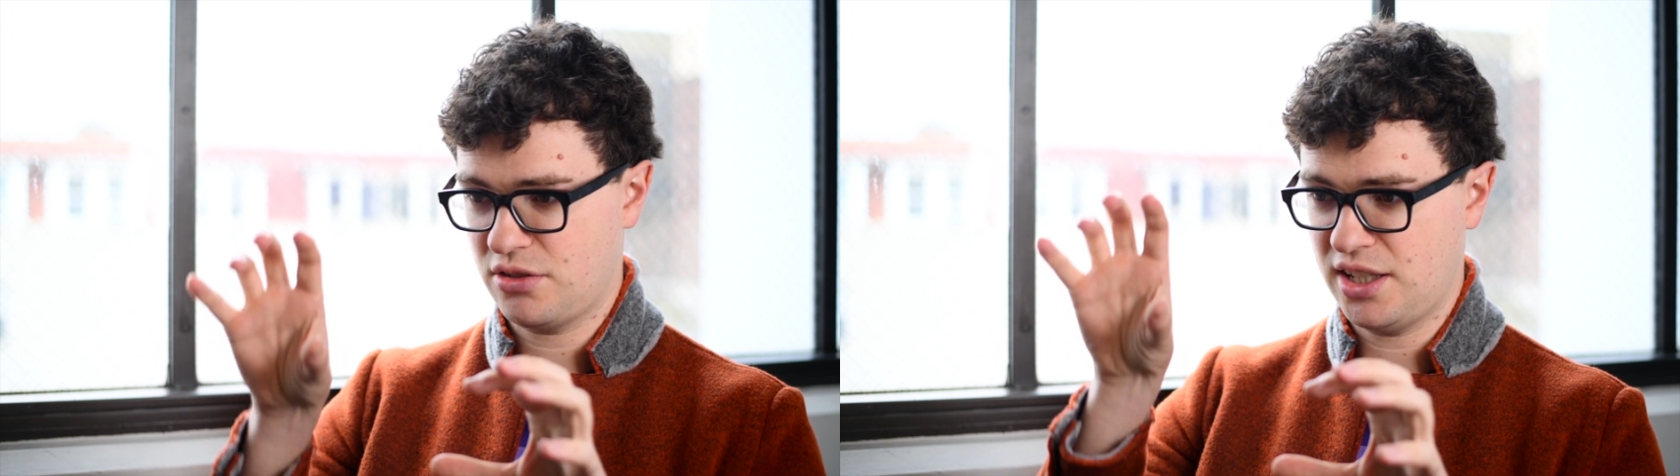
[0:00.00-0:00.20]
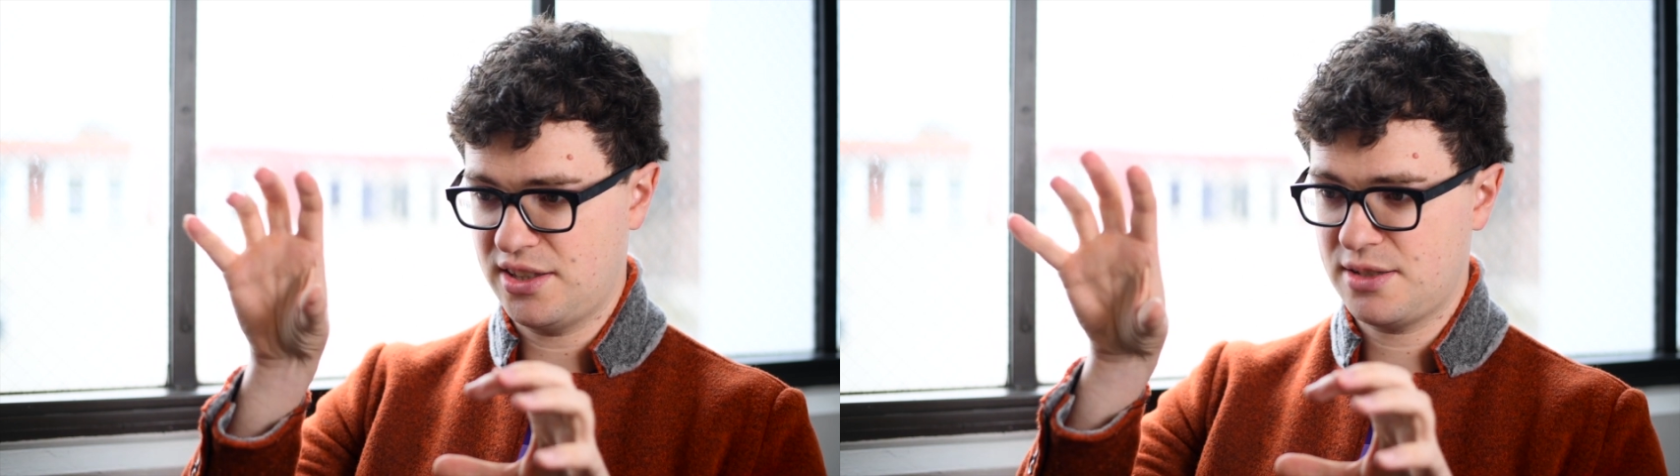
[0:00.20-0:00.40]

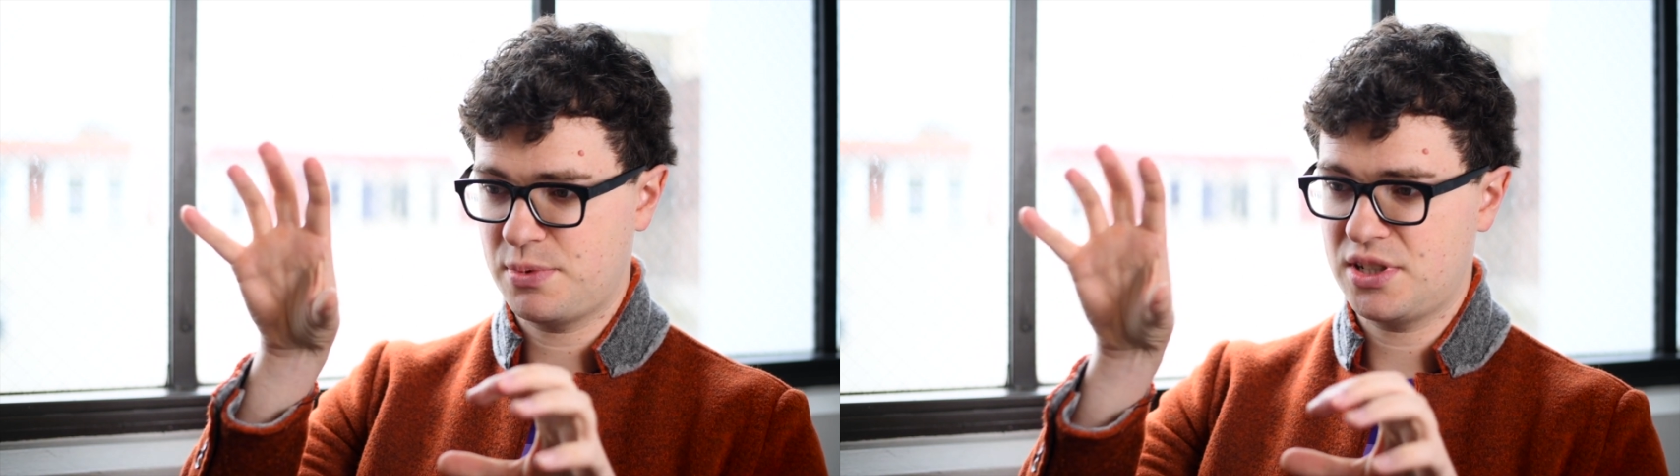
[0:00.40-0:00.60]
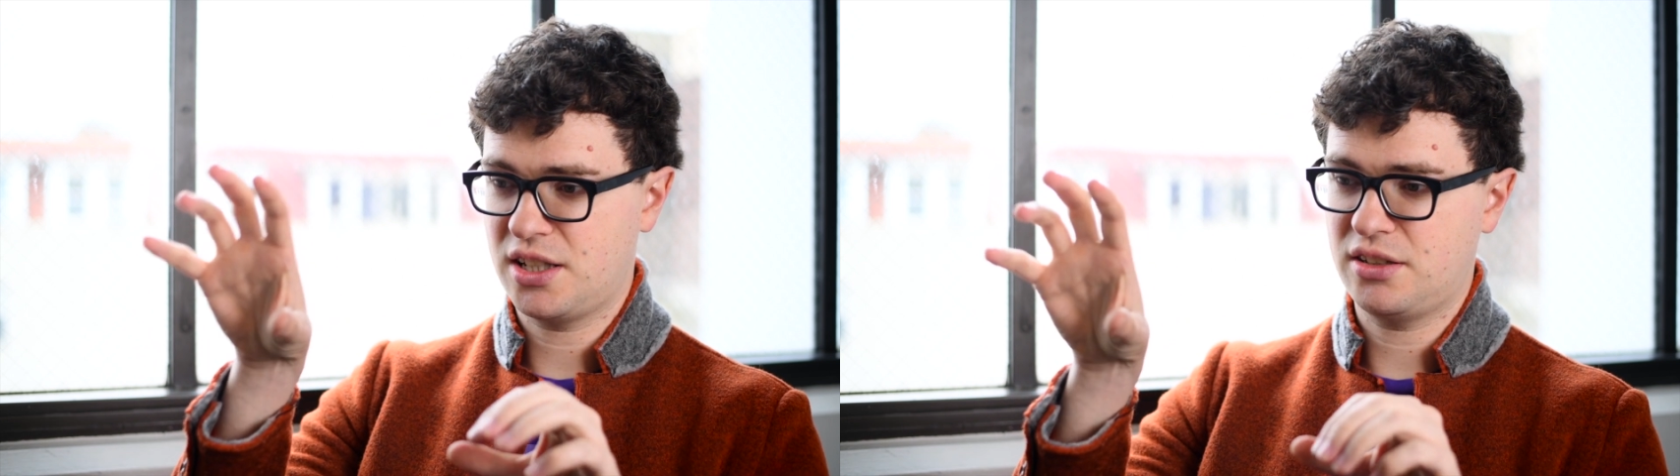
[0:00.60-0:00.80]
okay, this
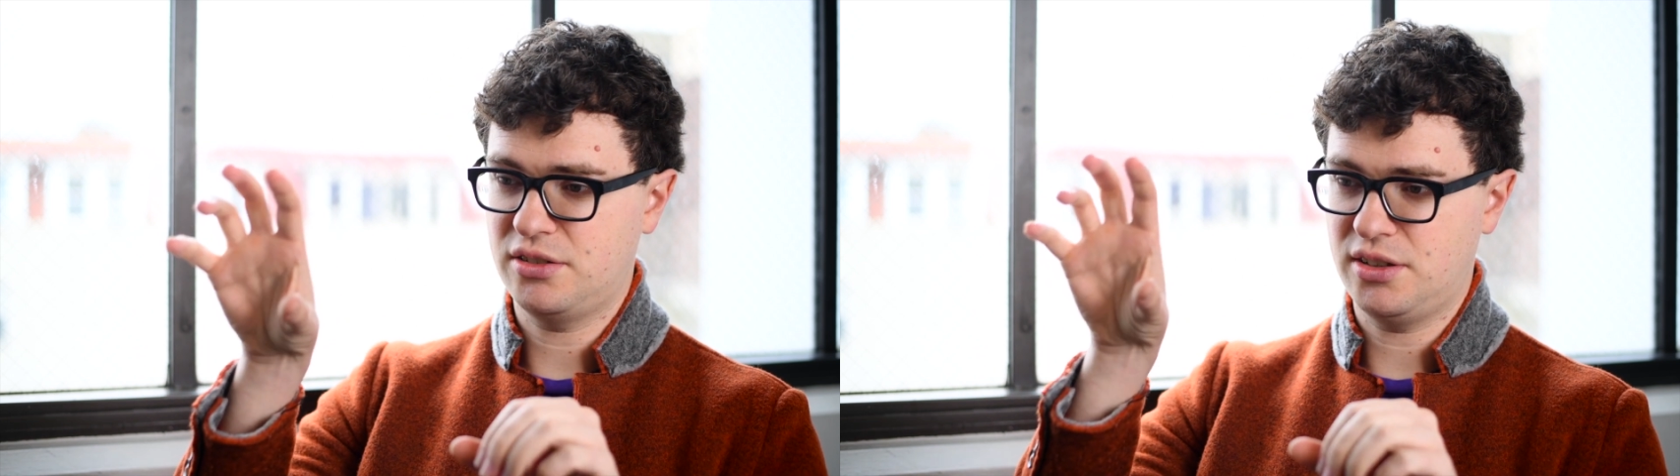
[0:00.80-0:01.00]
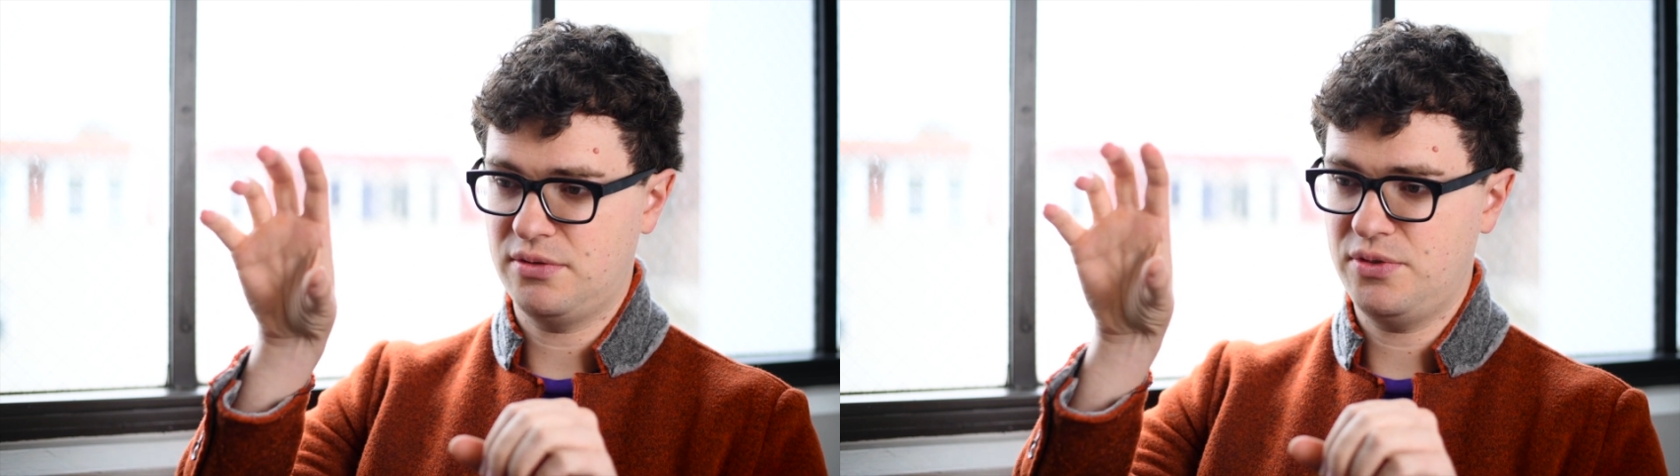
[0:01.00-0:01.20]

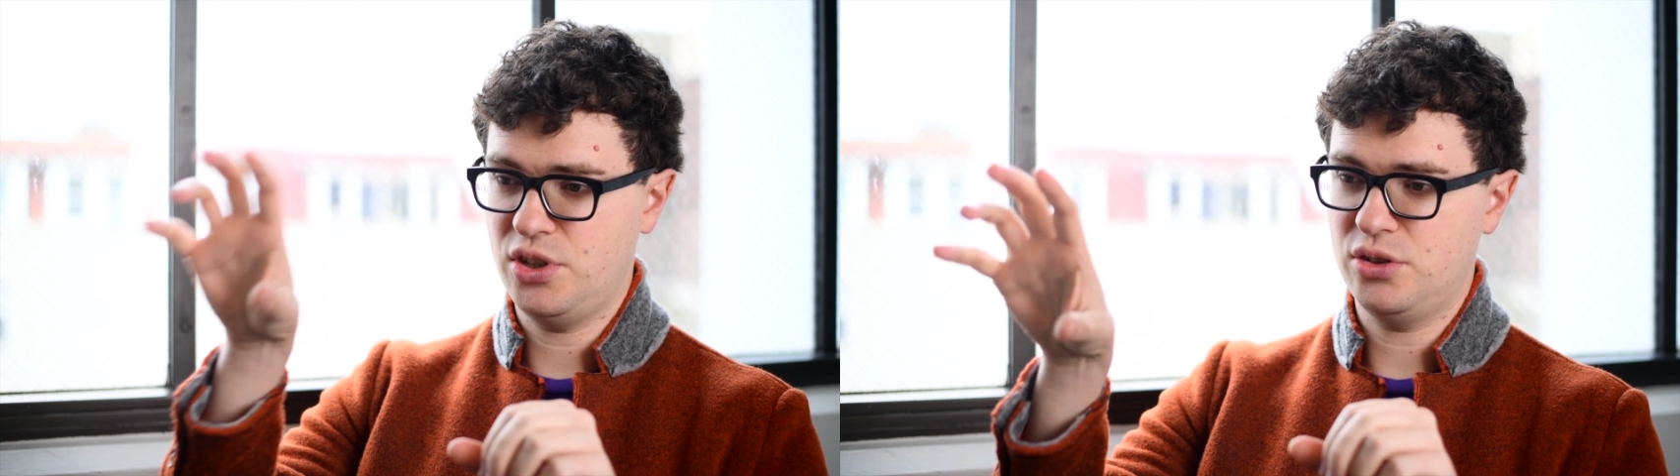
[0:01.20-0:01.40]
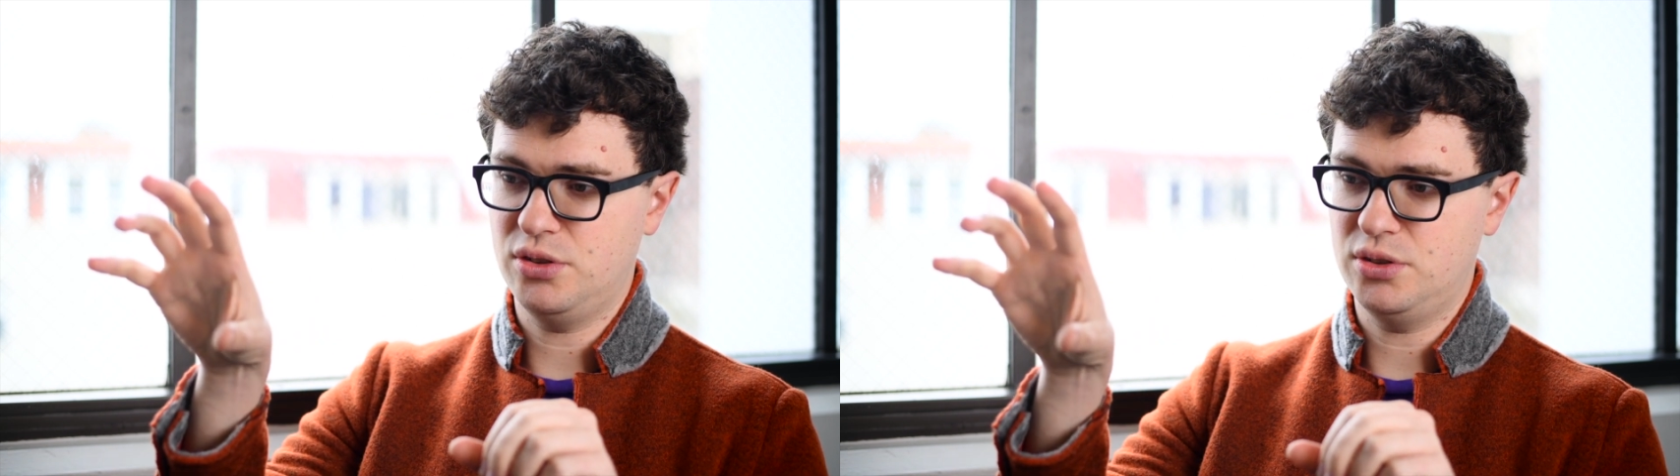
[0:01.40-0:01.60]
particular
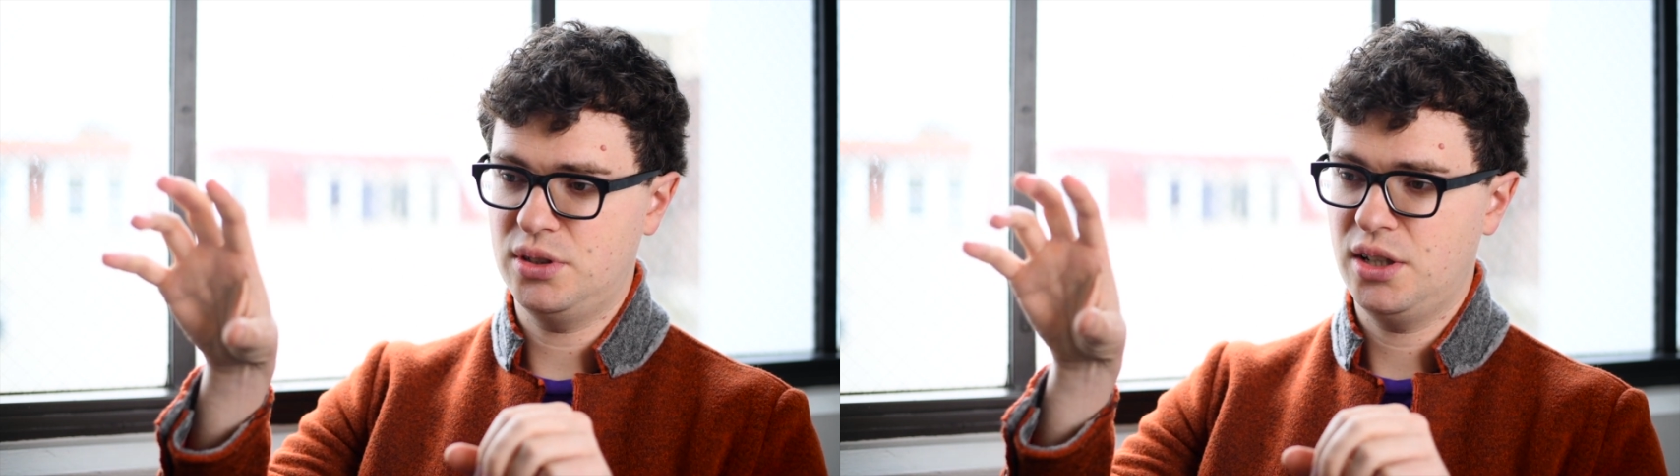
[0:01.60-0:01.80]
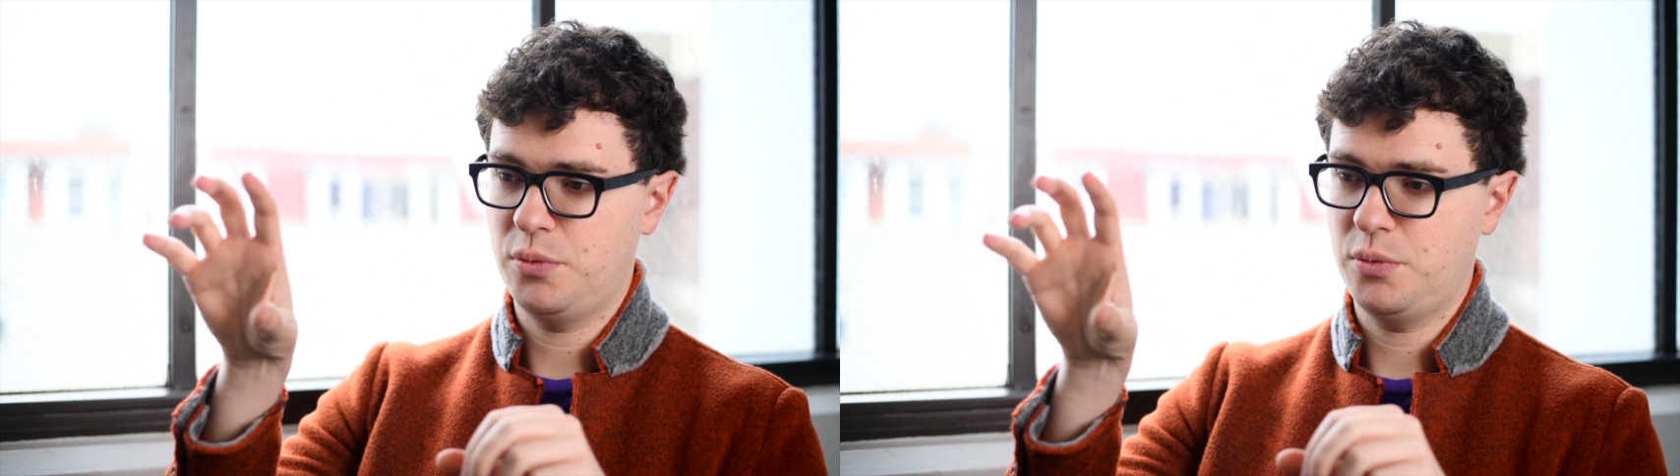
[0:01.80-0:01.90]
view,